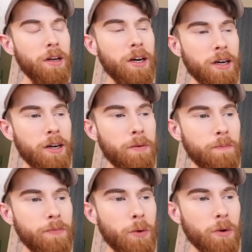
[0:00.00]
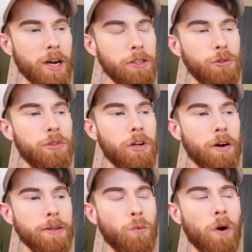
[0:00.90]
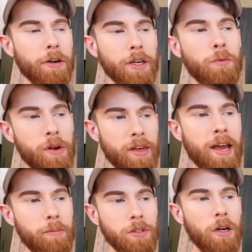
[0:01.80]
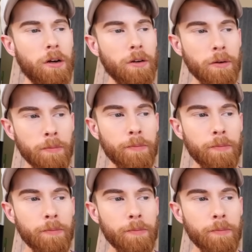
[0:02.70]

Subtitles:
got you started working with Amazon?